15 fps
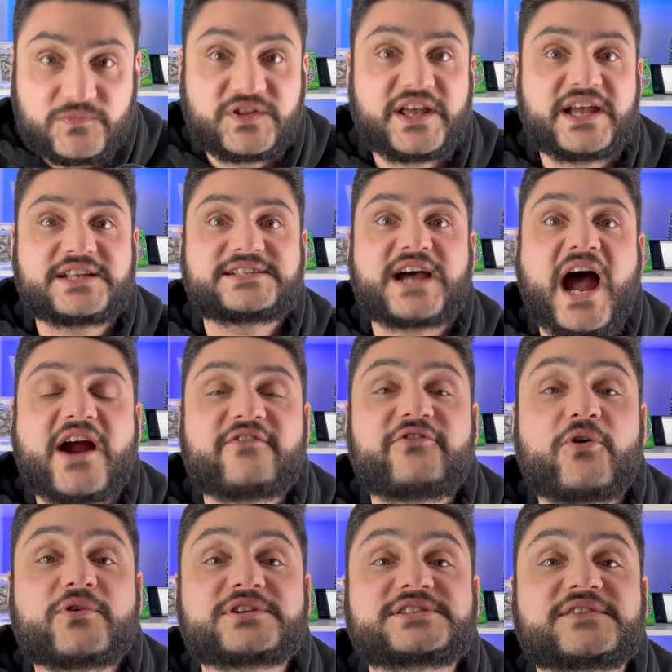The entire
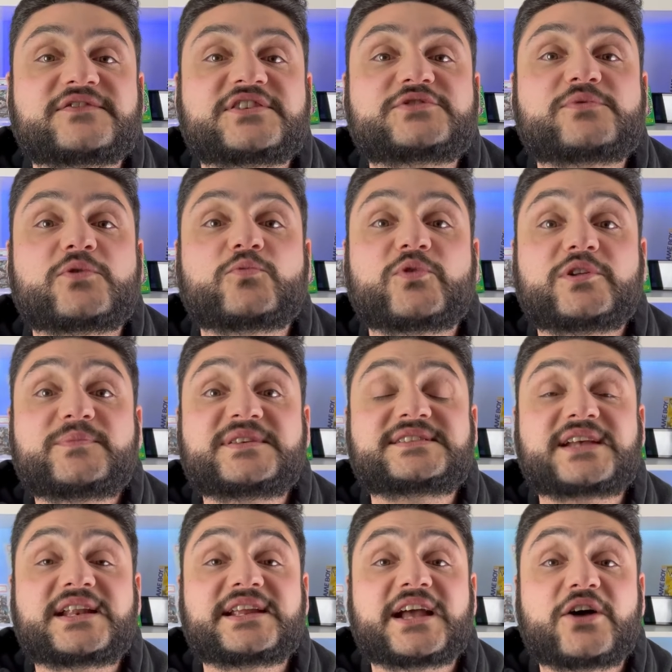focus of this one will be
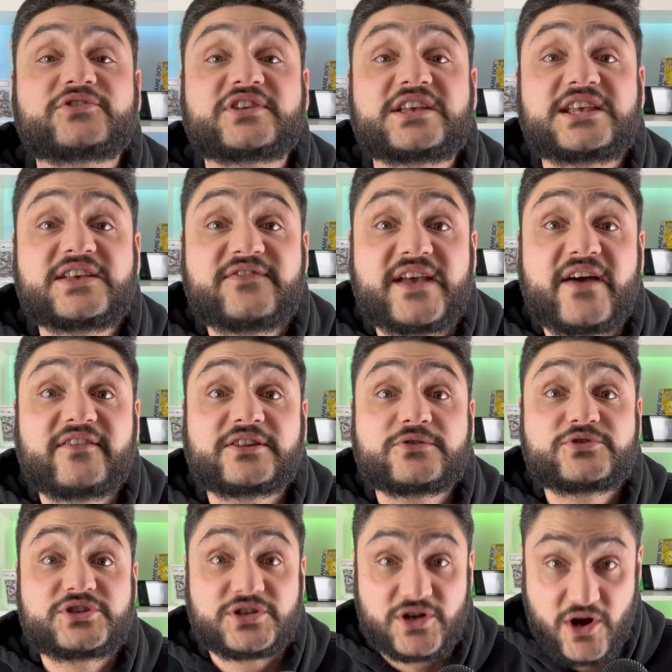sending out the EV
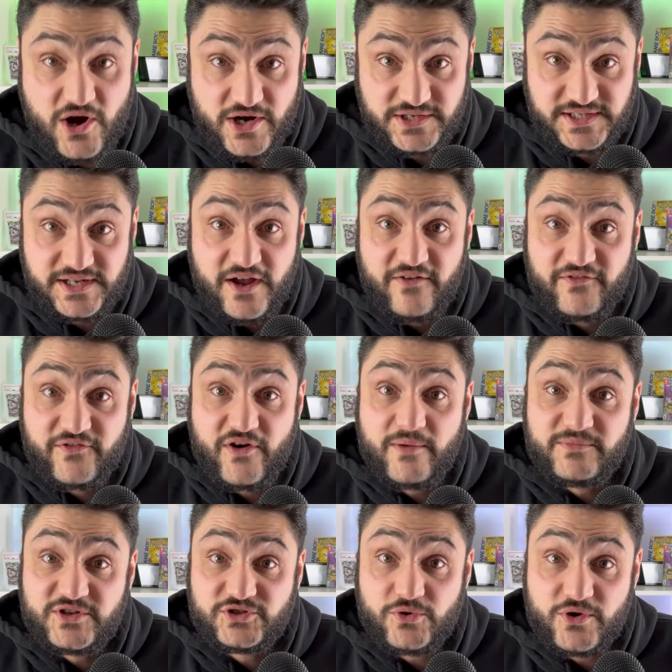Evolution cards
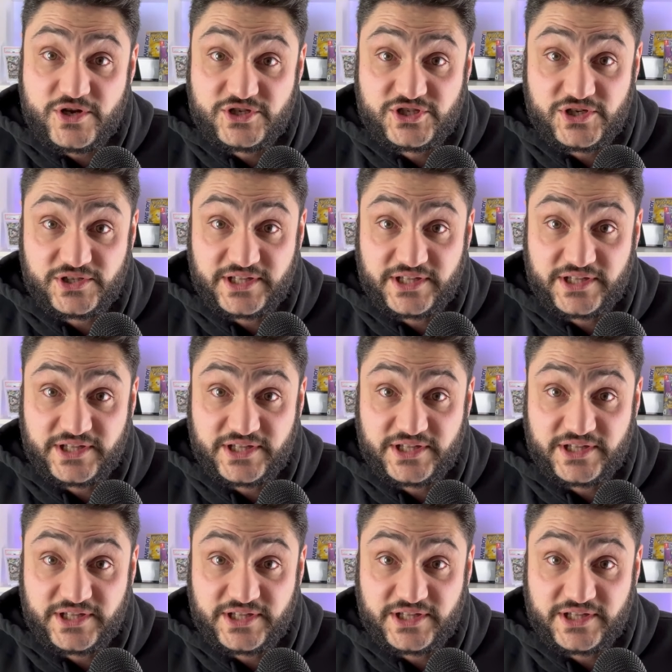from the Sword and Shield